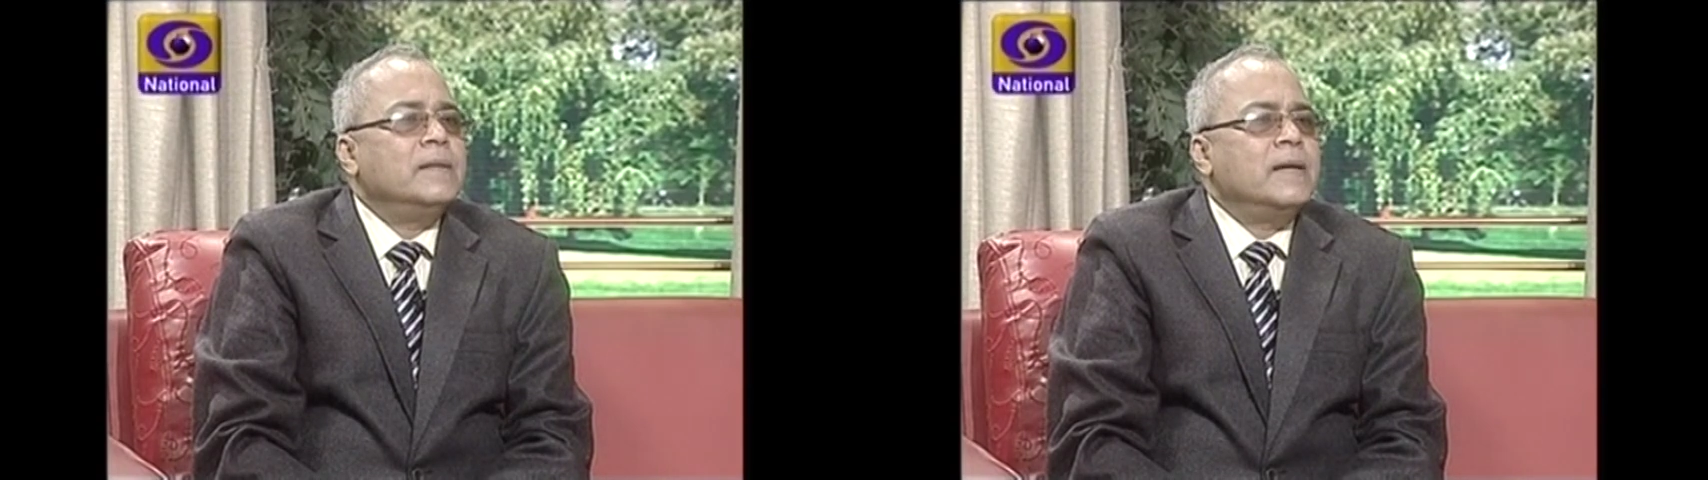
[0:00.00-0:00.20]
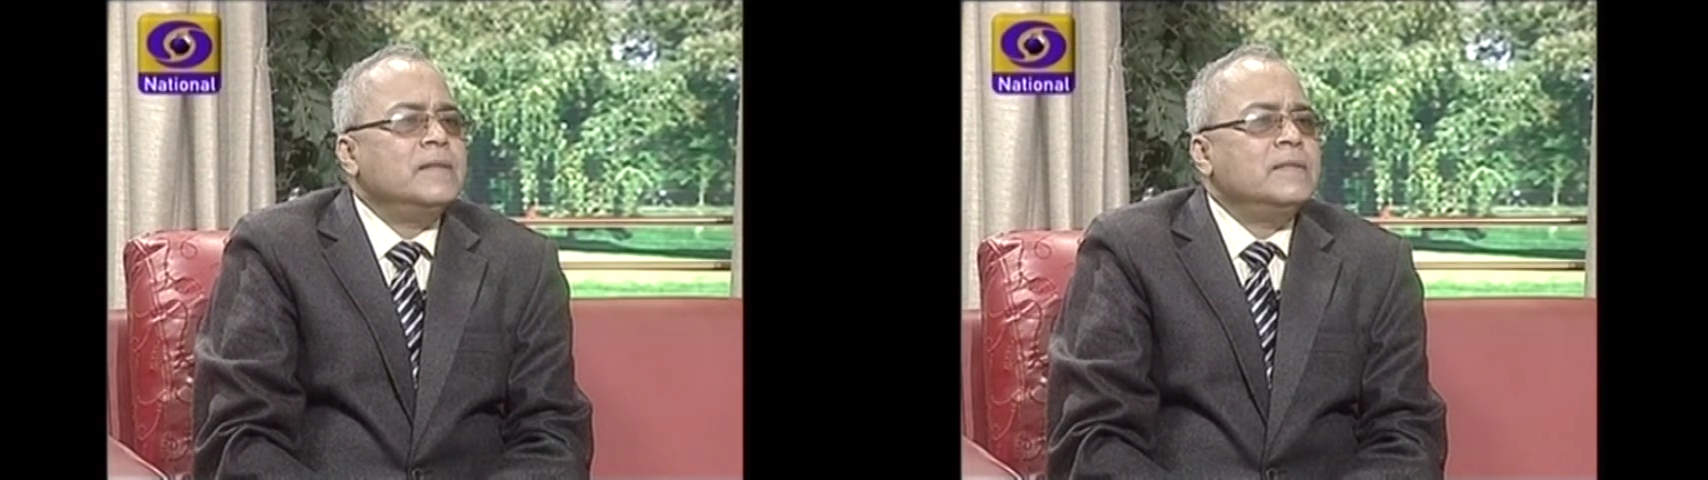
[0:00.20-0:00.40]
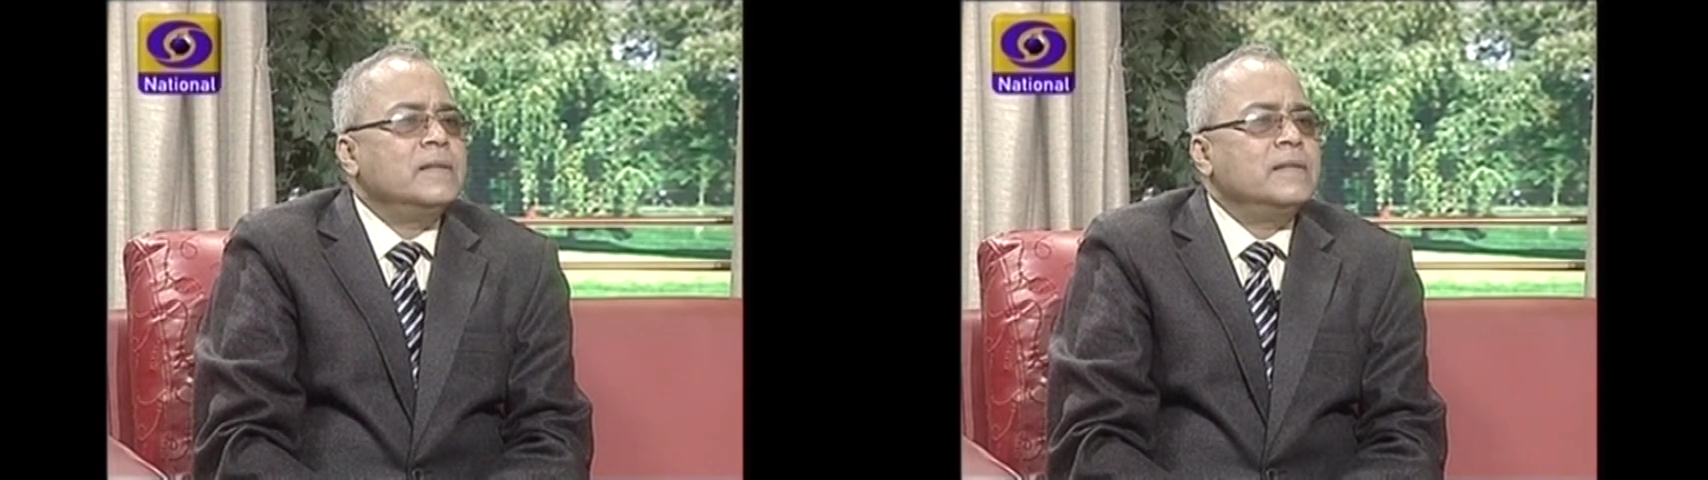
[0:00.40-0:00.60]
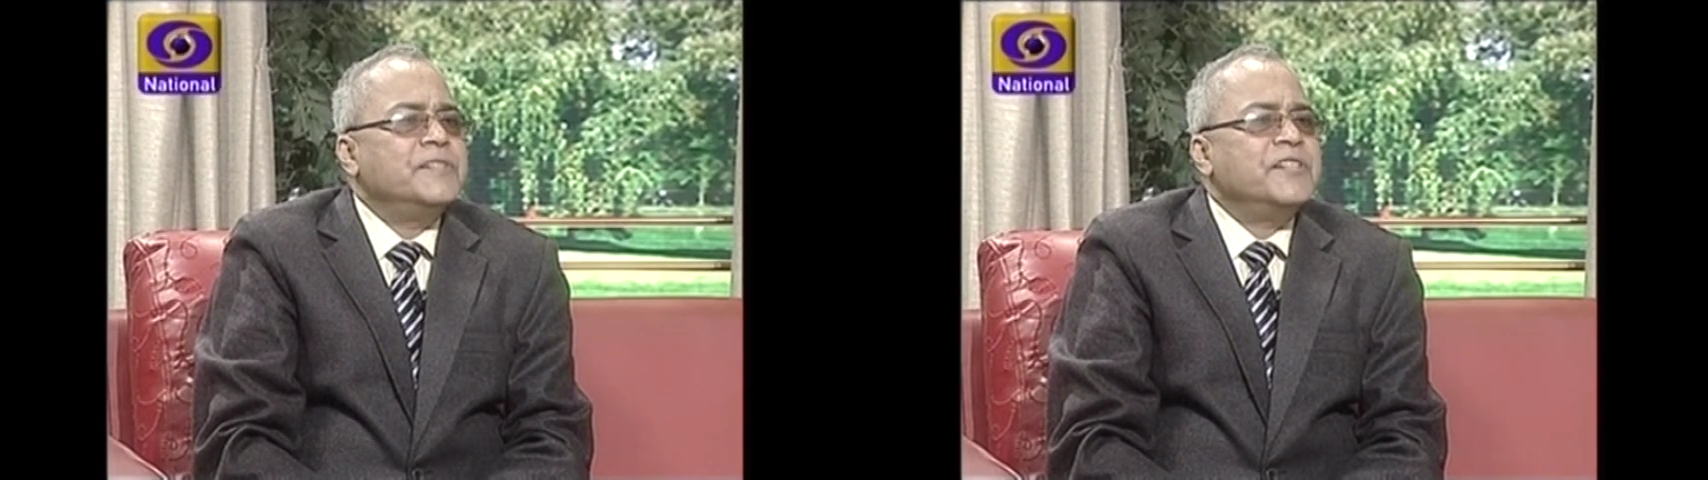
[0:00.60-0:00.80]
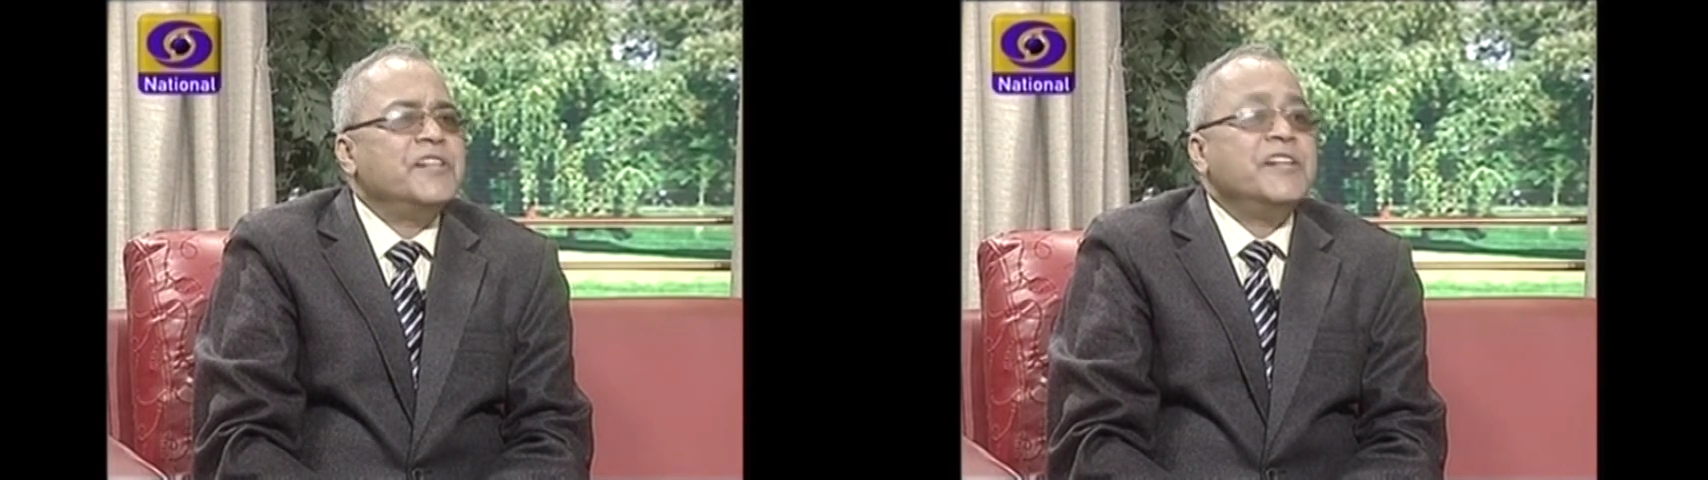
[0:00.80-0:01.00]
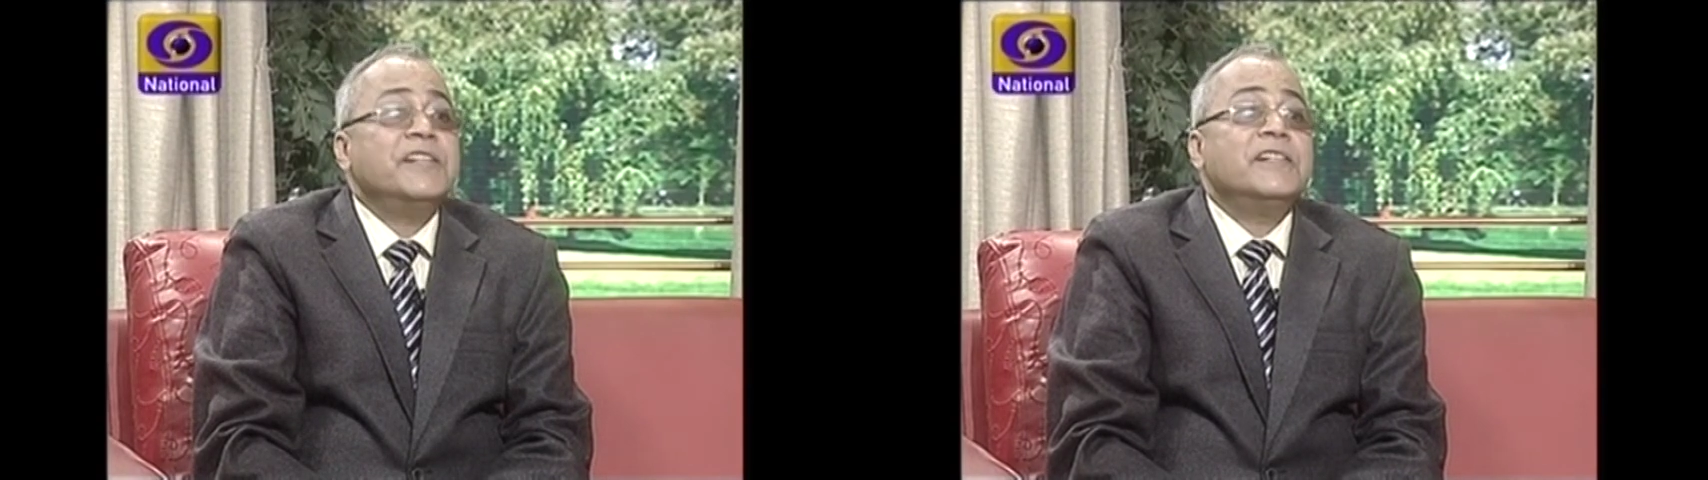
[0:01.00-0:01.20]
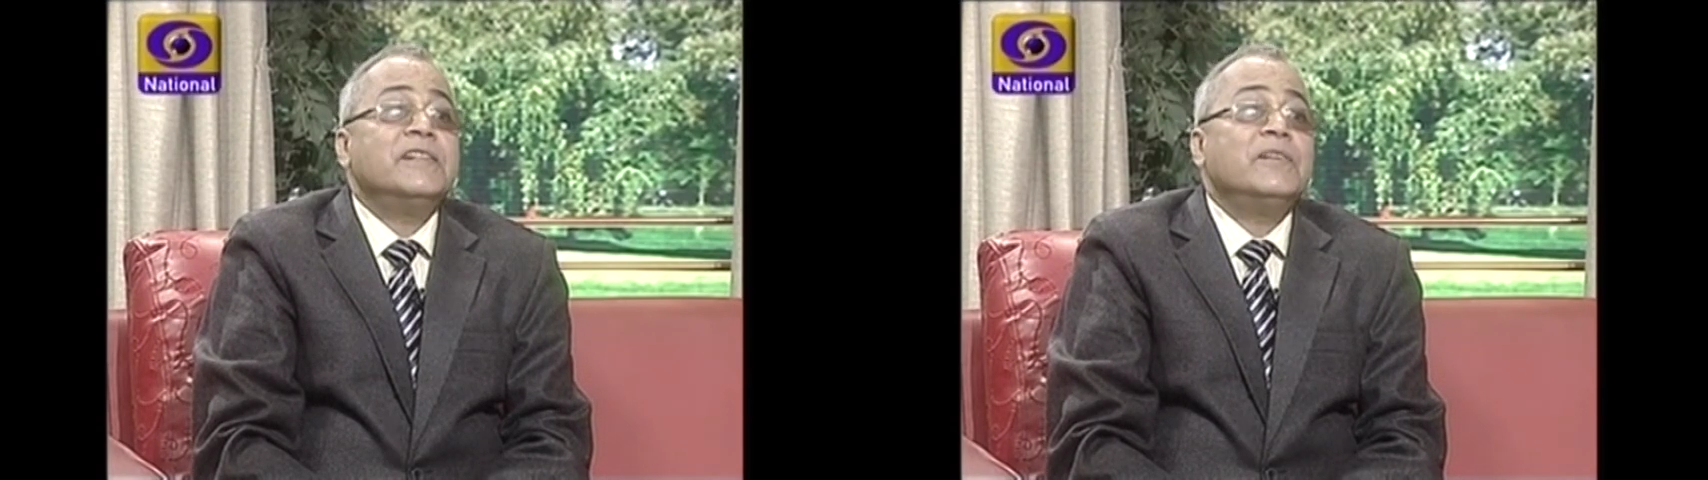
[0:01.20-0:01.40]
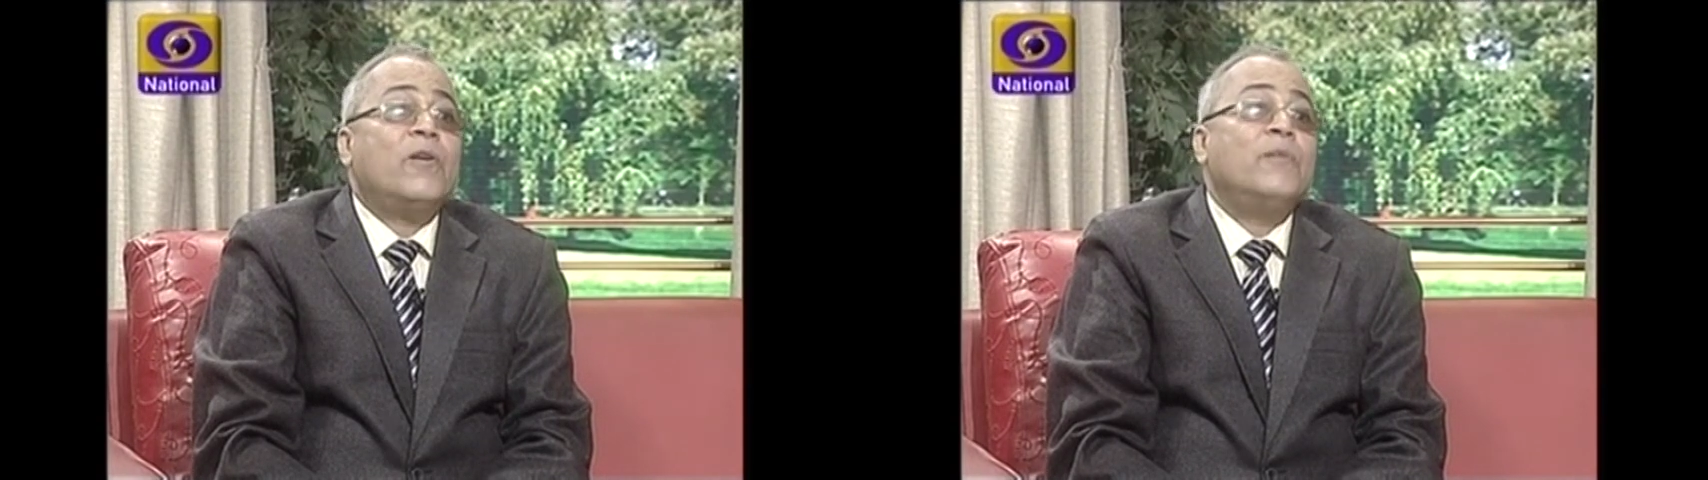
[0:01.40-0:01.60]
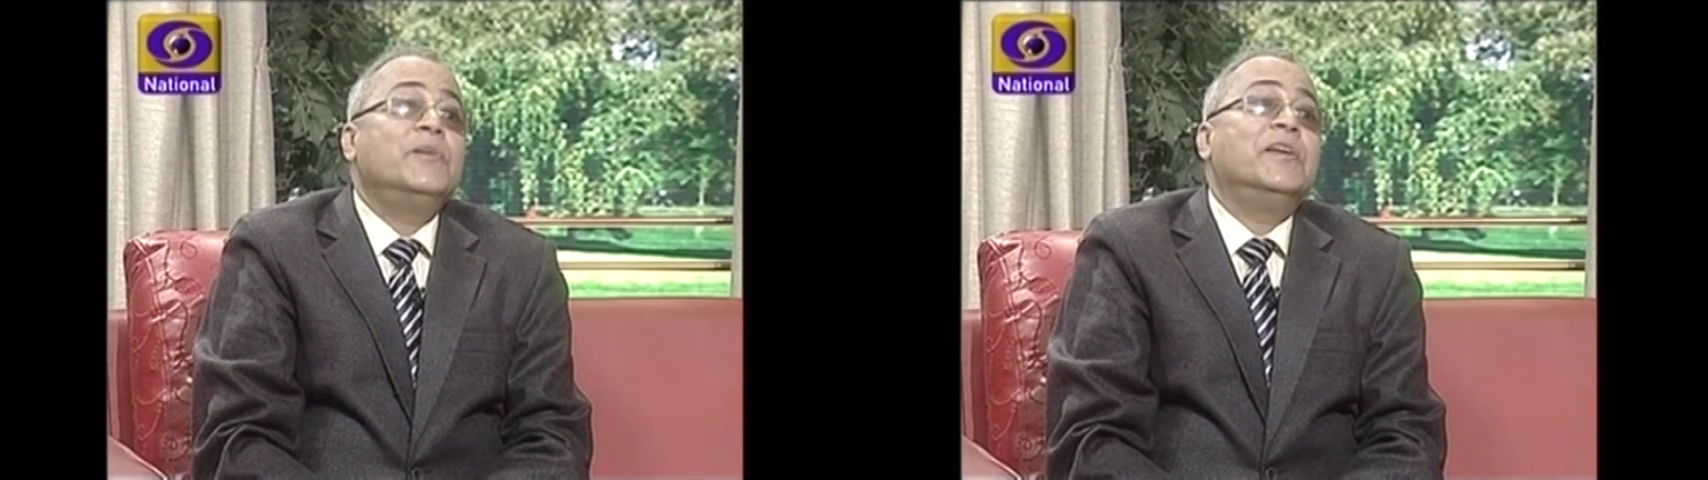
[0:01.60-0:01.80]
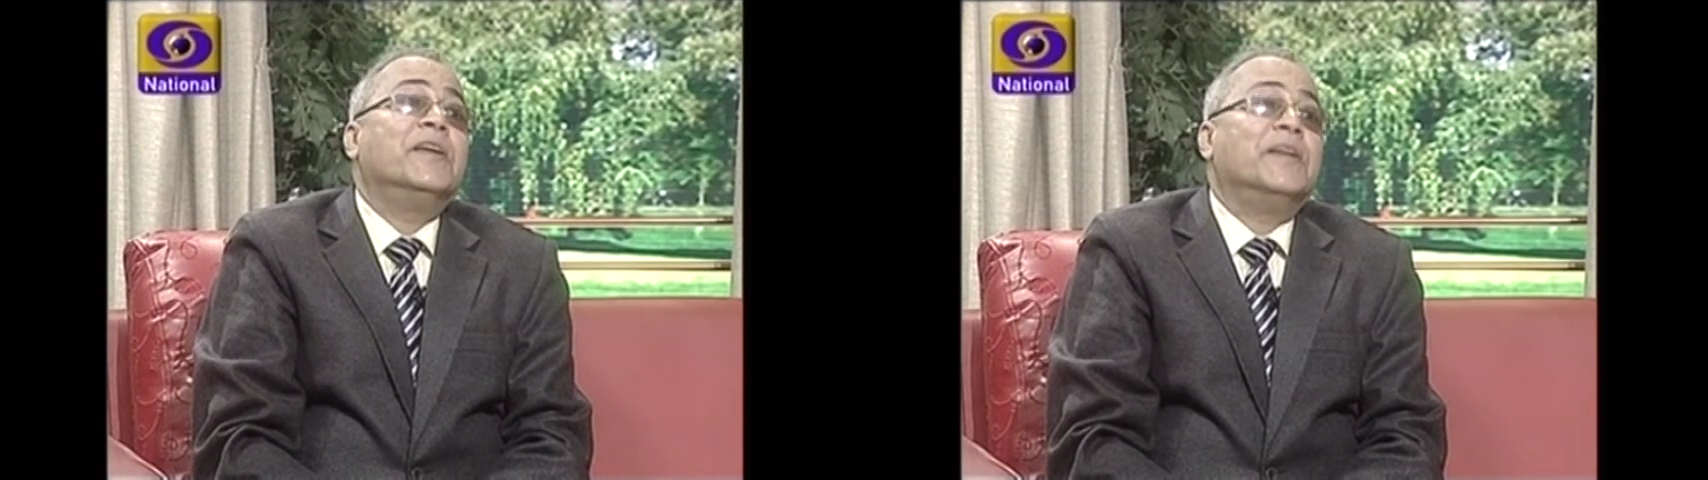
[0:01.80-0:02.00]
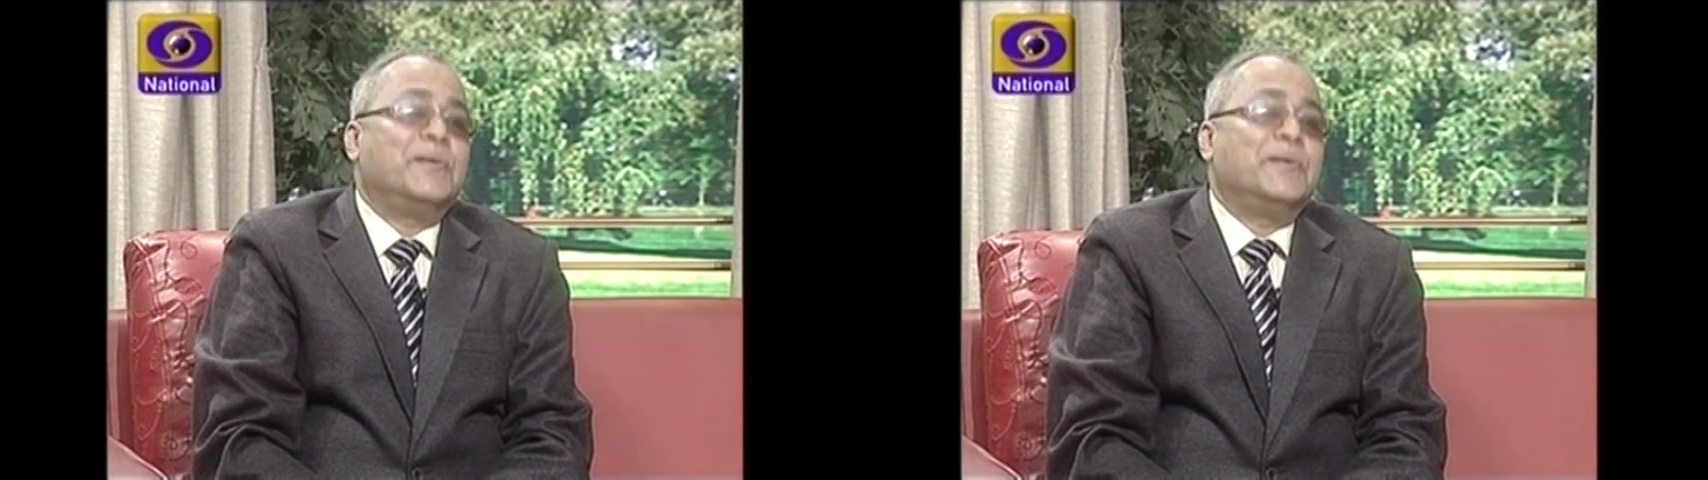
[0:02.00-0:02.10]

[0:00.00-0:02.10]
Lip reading: as generator of DNA.